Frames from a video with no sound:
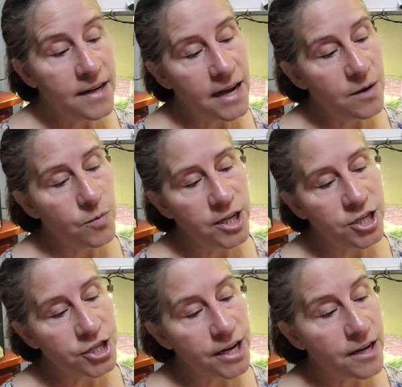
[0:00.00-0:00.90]
and we
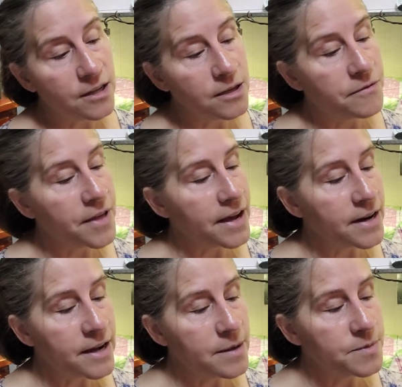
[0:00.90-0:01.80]
shall, of that
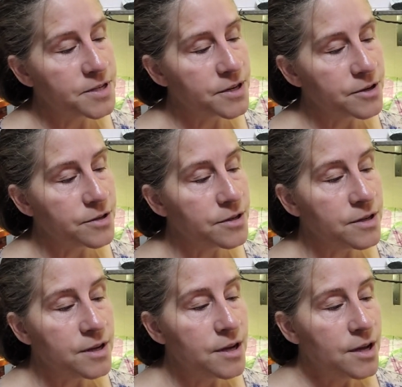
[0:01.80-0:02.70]
I am certain,